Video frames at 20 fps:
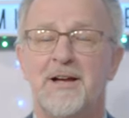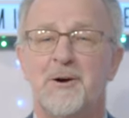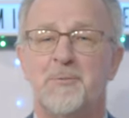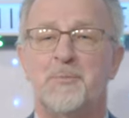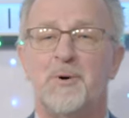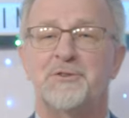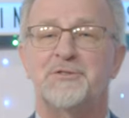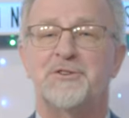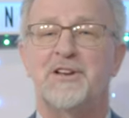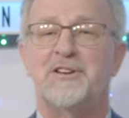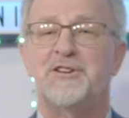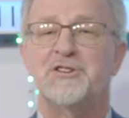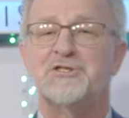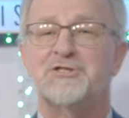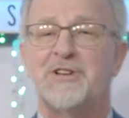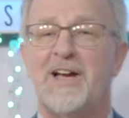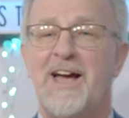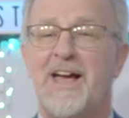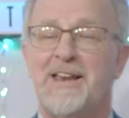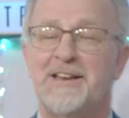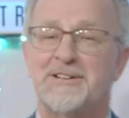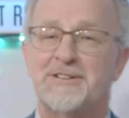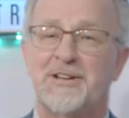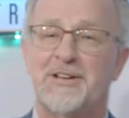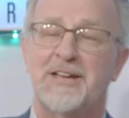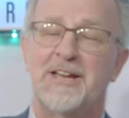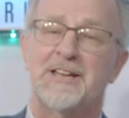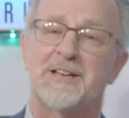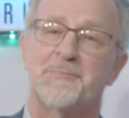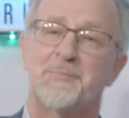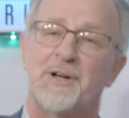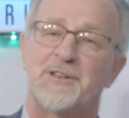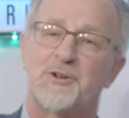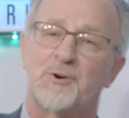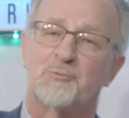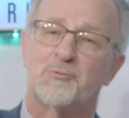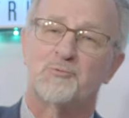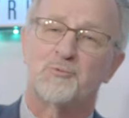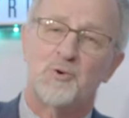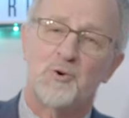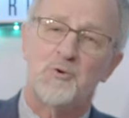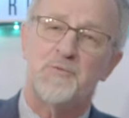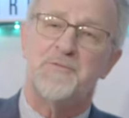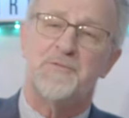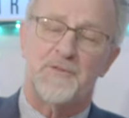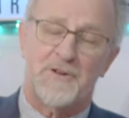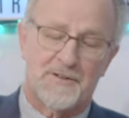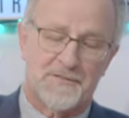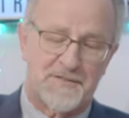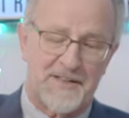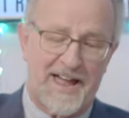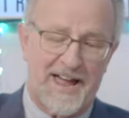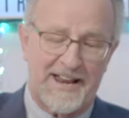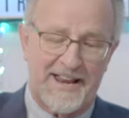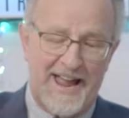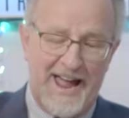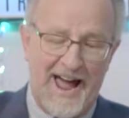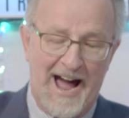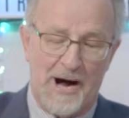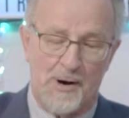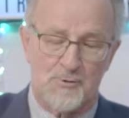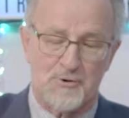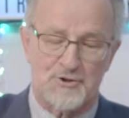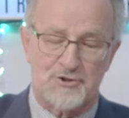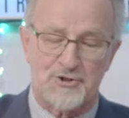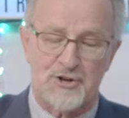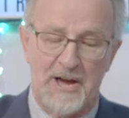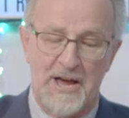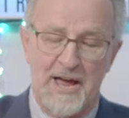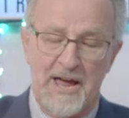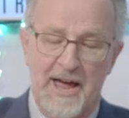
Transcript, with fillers: but they decided to get up on the roof of that house